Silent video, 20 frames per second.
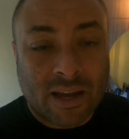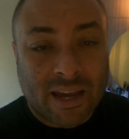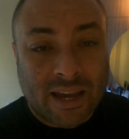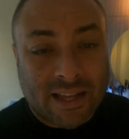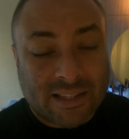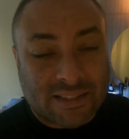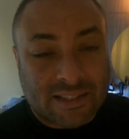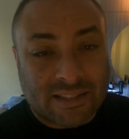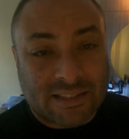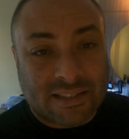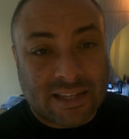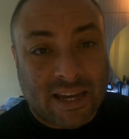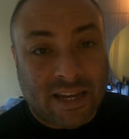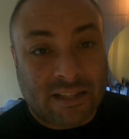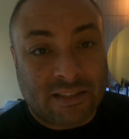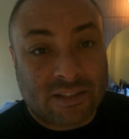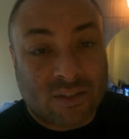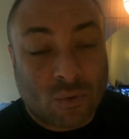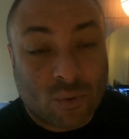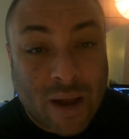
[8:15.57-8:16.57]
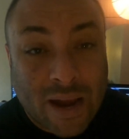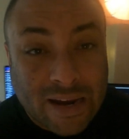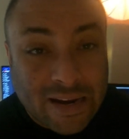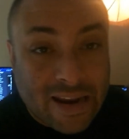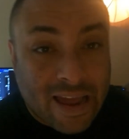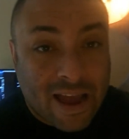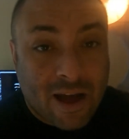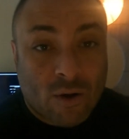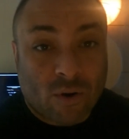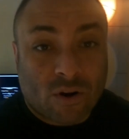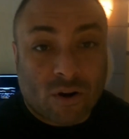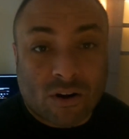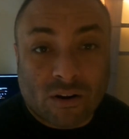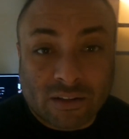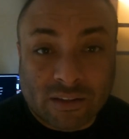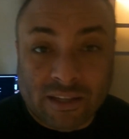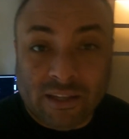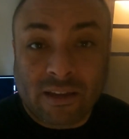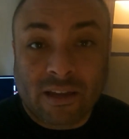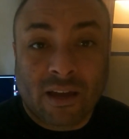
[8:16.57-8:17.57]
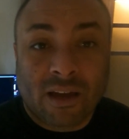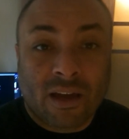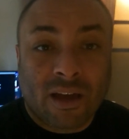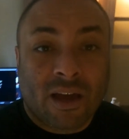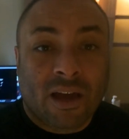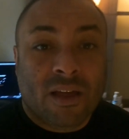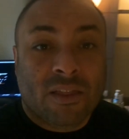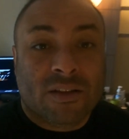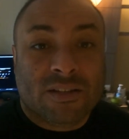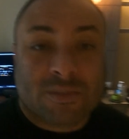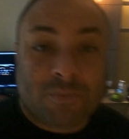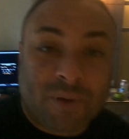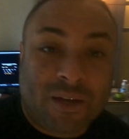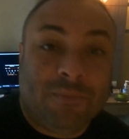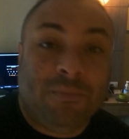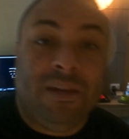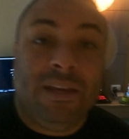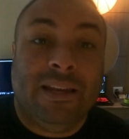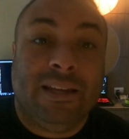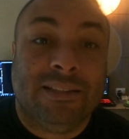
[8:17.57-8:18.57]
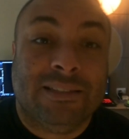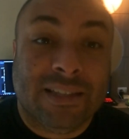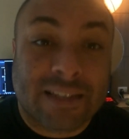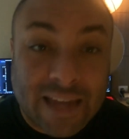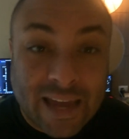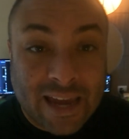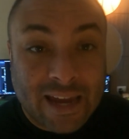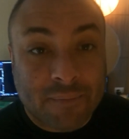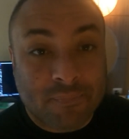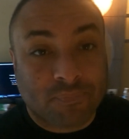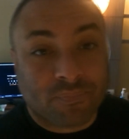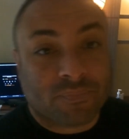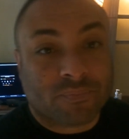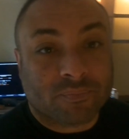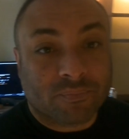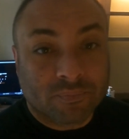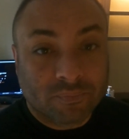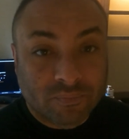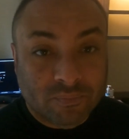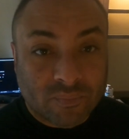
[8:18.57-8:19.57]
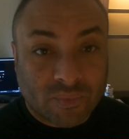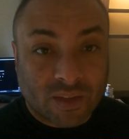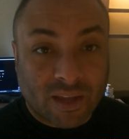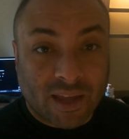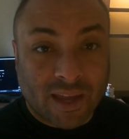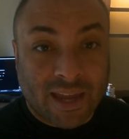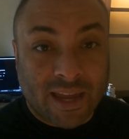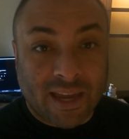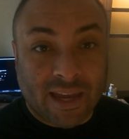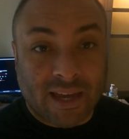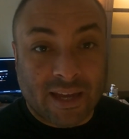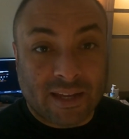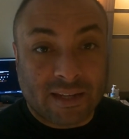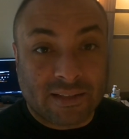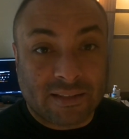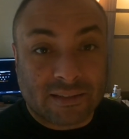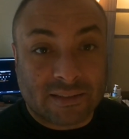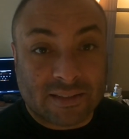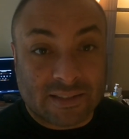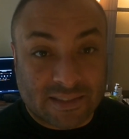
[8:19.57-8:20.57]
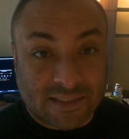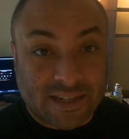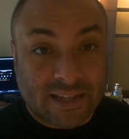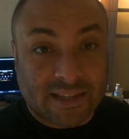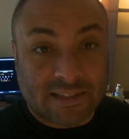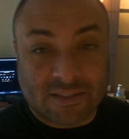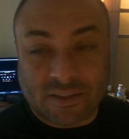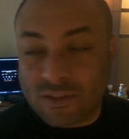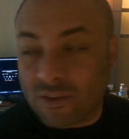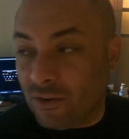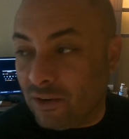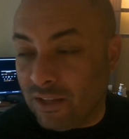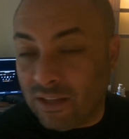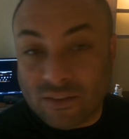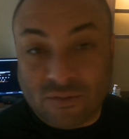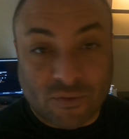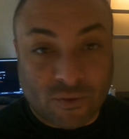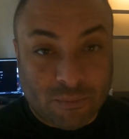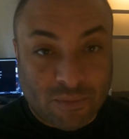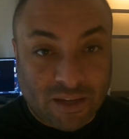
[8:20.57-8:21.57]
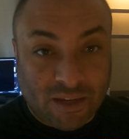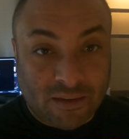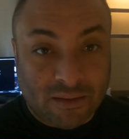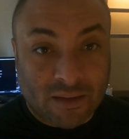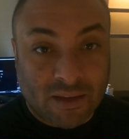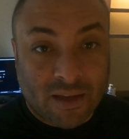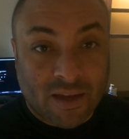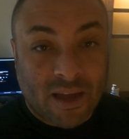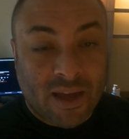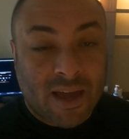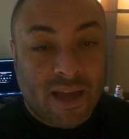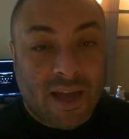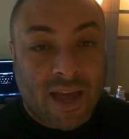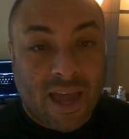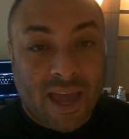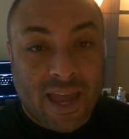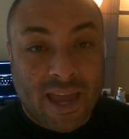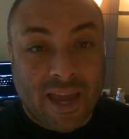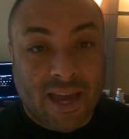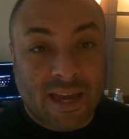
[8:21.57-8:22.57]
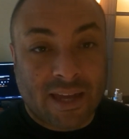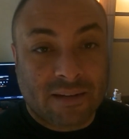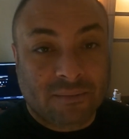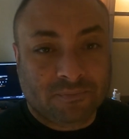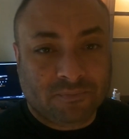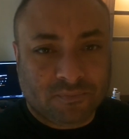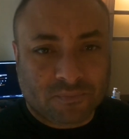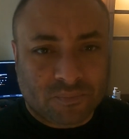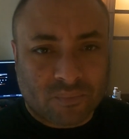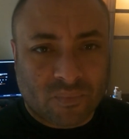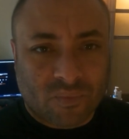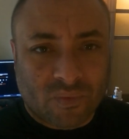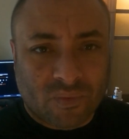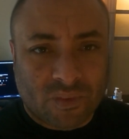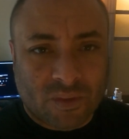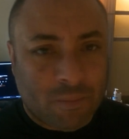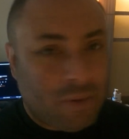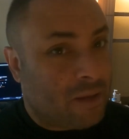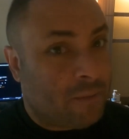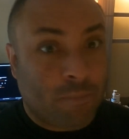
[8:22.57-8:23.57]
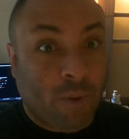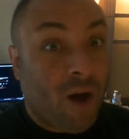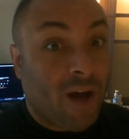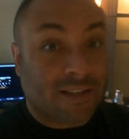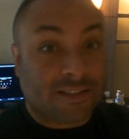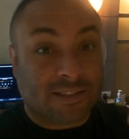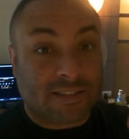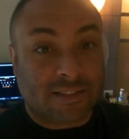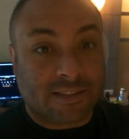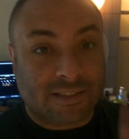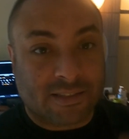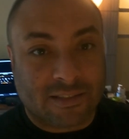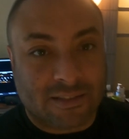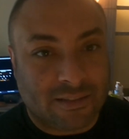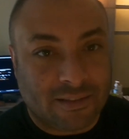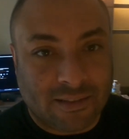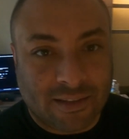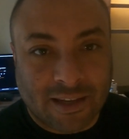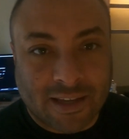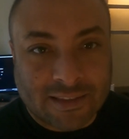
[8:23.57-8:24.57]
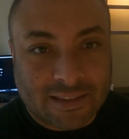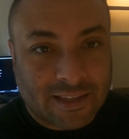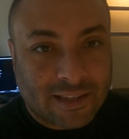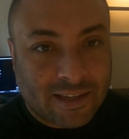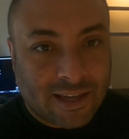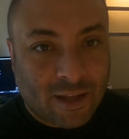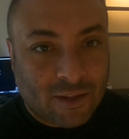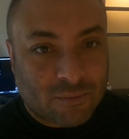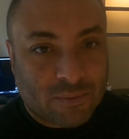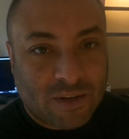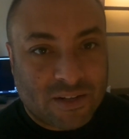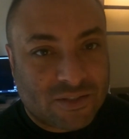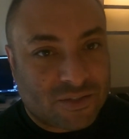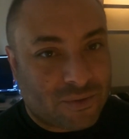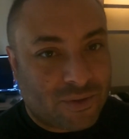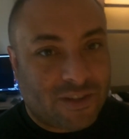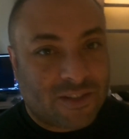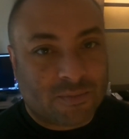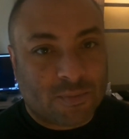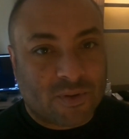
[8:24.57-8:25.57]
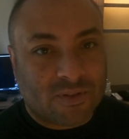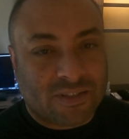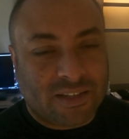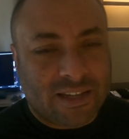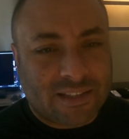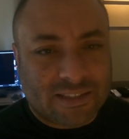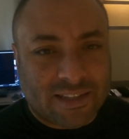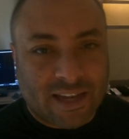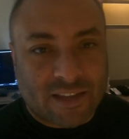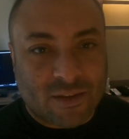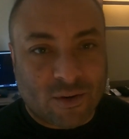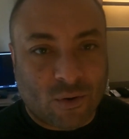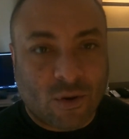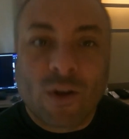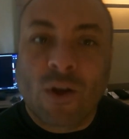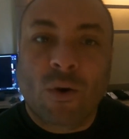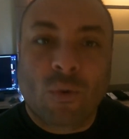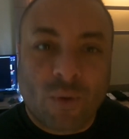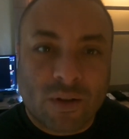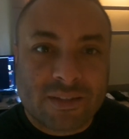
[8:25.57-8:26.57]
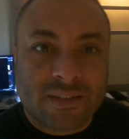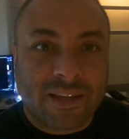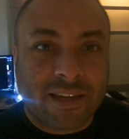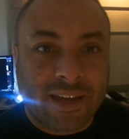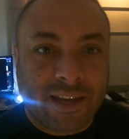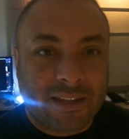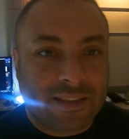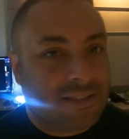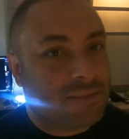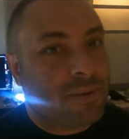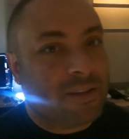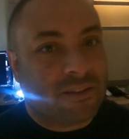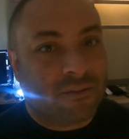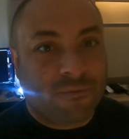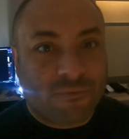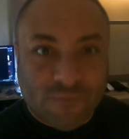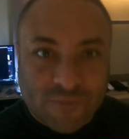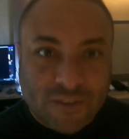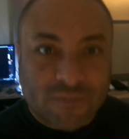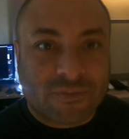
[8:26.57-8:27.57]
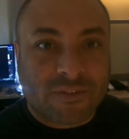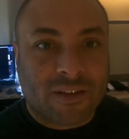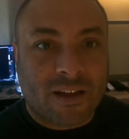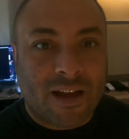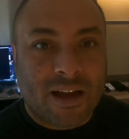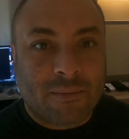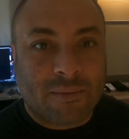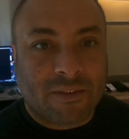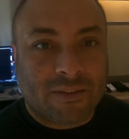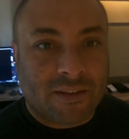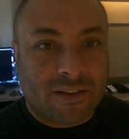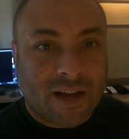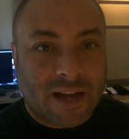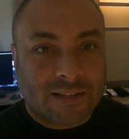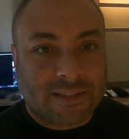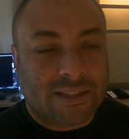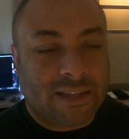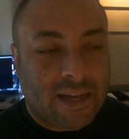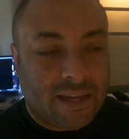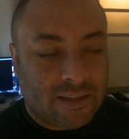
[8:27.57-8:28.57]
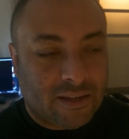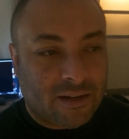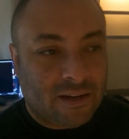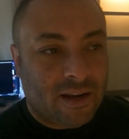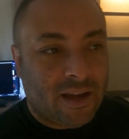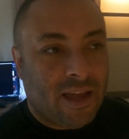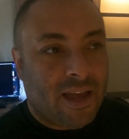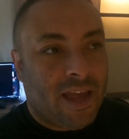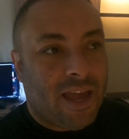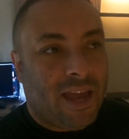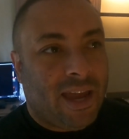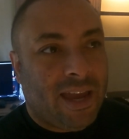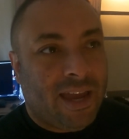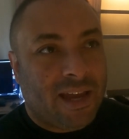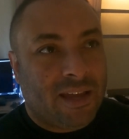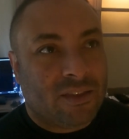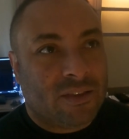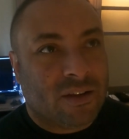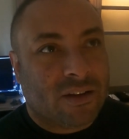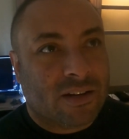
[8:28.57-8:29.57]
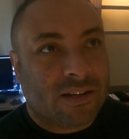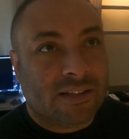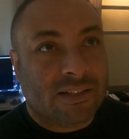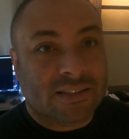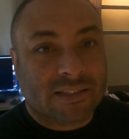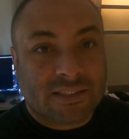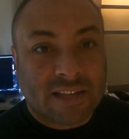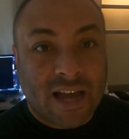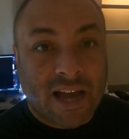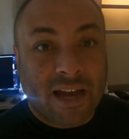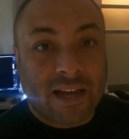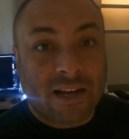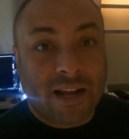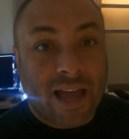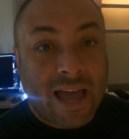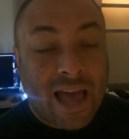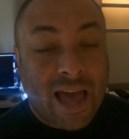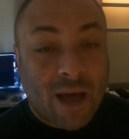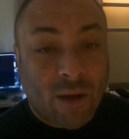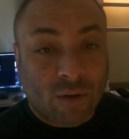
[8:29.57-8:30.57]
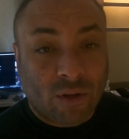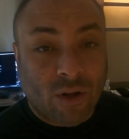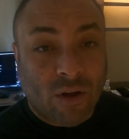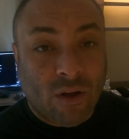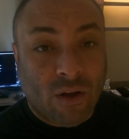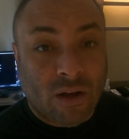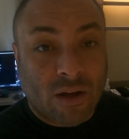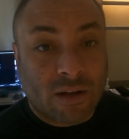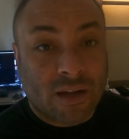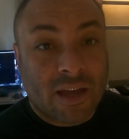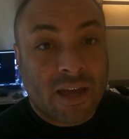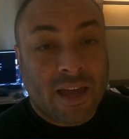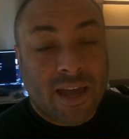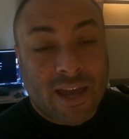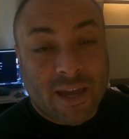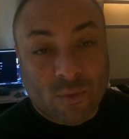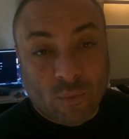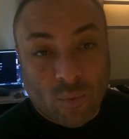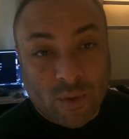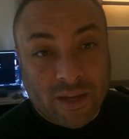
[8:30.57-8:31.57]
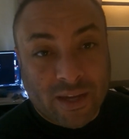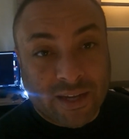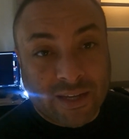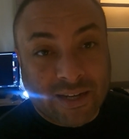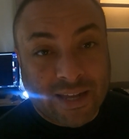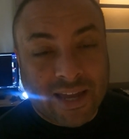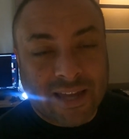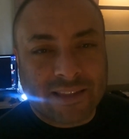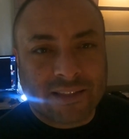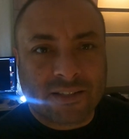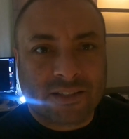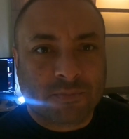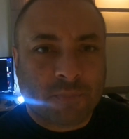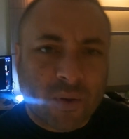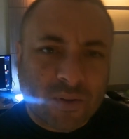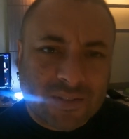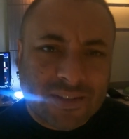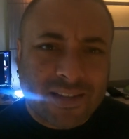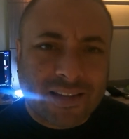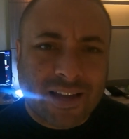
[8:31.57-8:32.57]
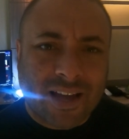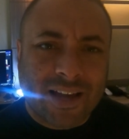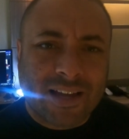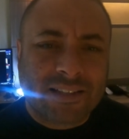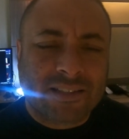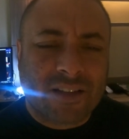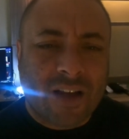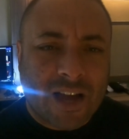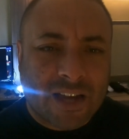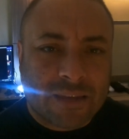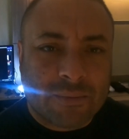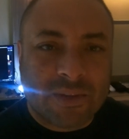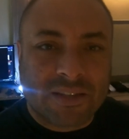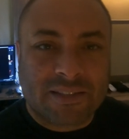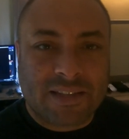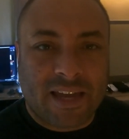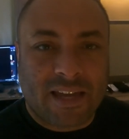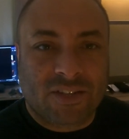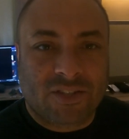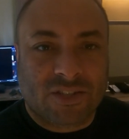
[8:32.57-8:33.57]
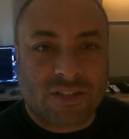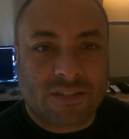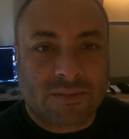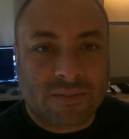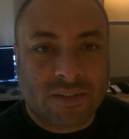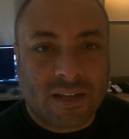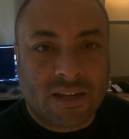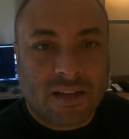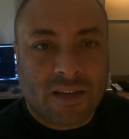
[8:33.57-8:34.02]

It's insane. So right now, currently, there's a big meeting today, and because today's the 30th for me, and the big bosses at the health ministry are supposed to get together once again. It's about the 5th time that they got together, and they're gonna decide how long and when, and they're supposed to cut documentation